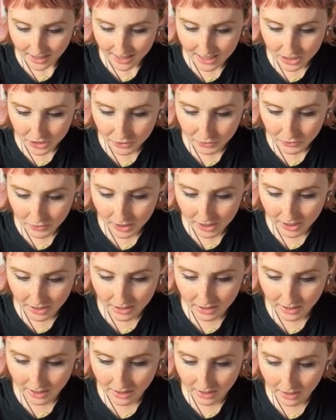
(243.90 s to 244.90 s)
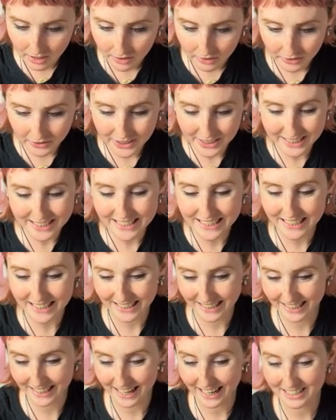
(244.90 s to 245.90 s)
this one, no, it
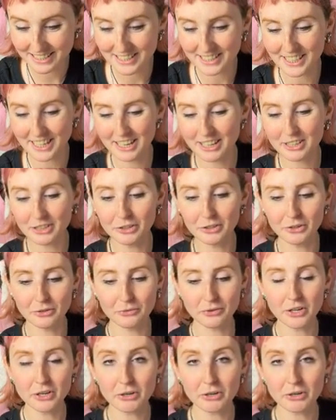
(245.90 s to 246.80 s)
didn't actually include a